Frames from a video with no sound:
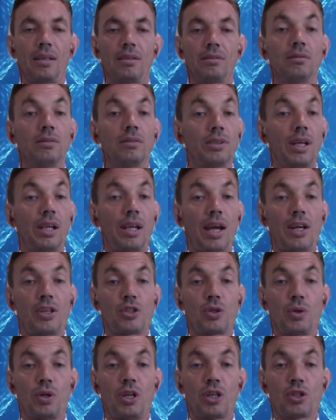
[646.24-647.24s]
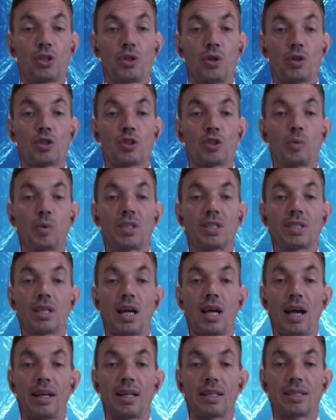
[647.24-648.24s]
Relate to issues with
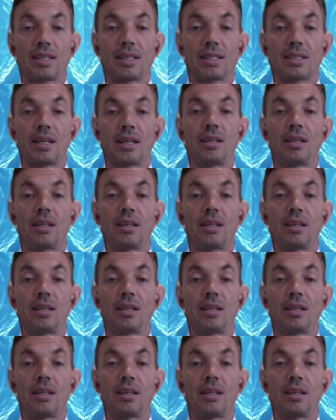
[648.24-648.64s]
sinuses and